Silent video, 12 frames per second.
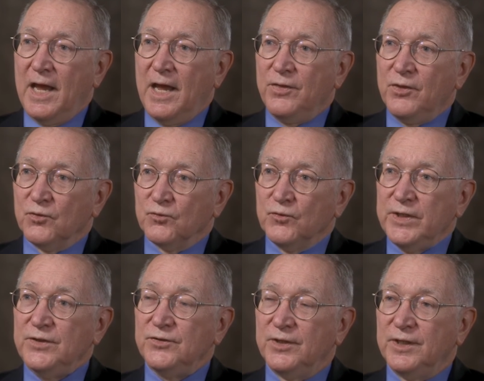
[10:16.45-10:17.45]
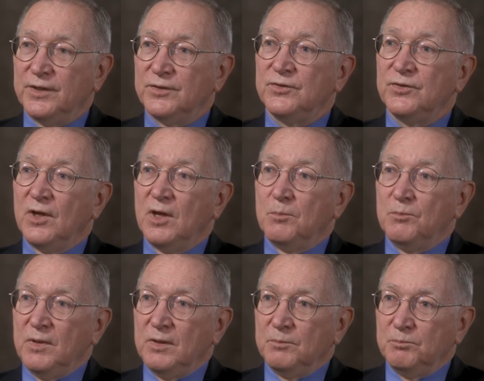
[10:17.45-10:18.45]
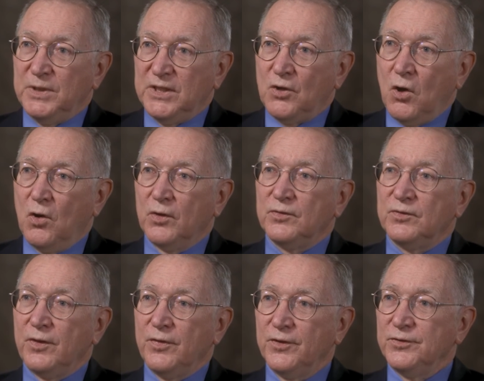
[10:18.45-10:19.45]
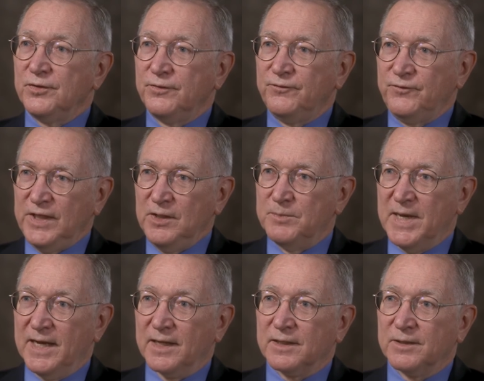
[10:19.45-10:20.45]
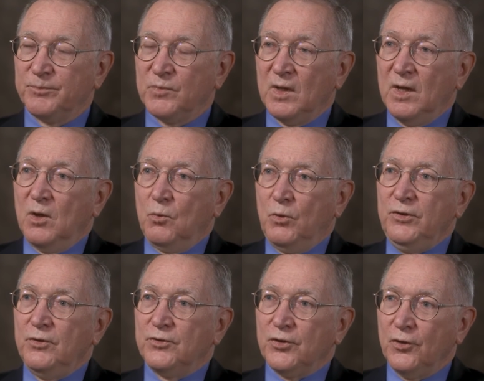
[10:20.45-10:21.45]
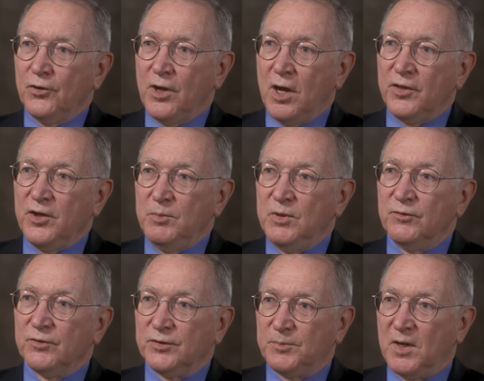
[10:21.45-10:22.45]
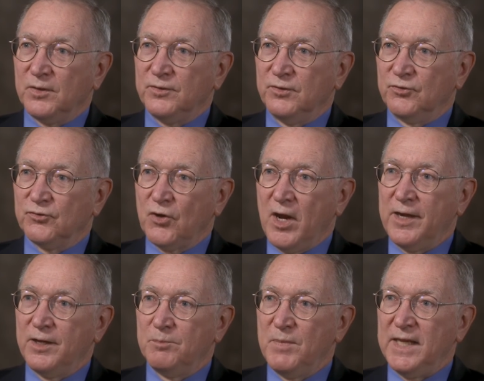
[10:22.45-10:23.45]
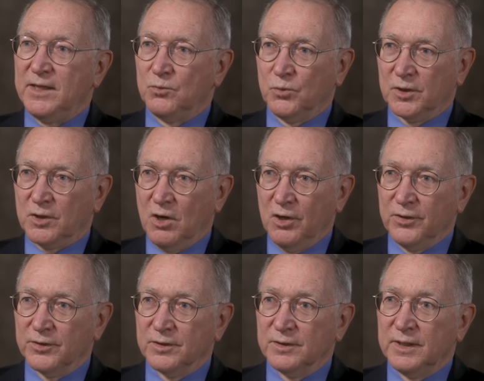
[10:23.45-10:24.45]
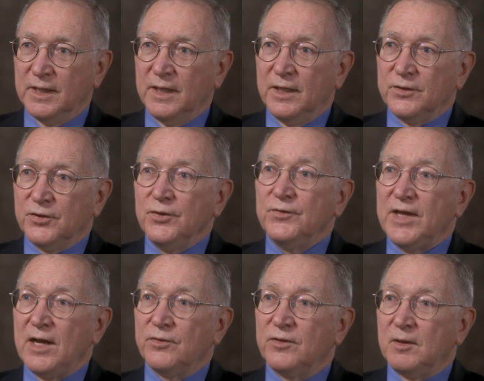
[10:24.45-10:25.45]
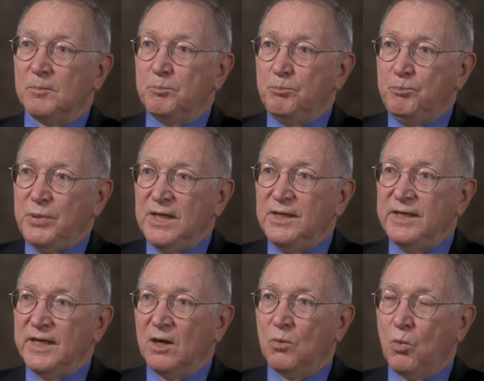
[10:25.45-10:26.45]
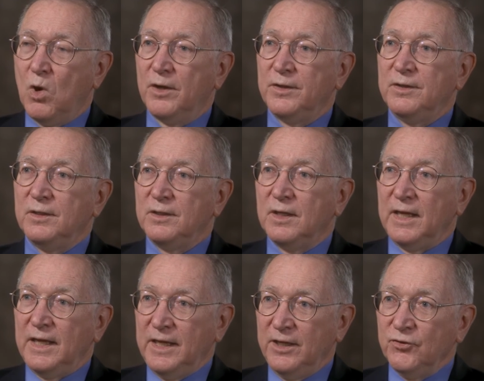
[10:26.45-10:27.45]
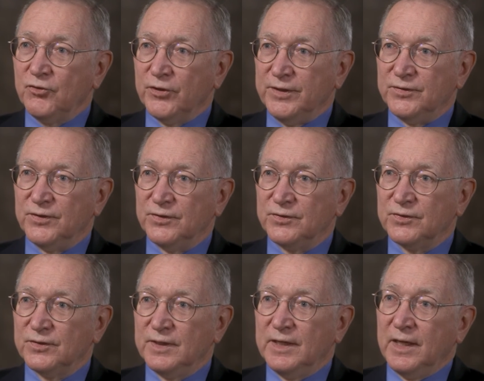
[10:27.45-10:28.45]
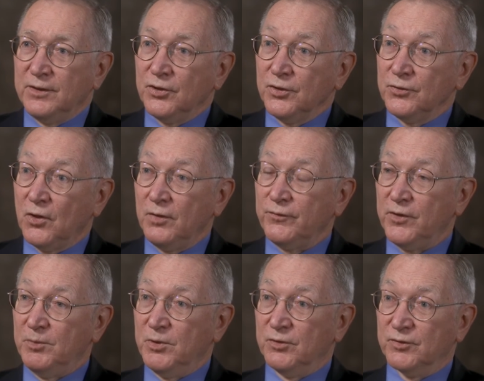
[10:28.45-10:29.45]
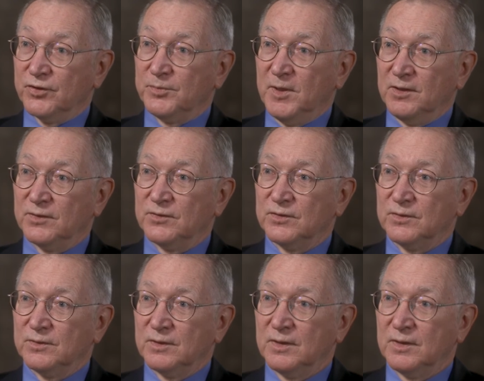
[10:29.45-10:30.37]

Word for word: And the reason is because there's a feedback. When you turn on the immune response and try to make it work harder, Turns out that PD-L1 increases and turns off the immune response.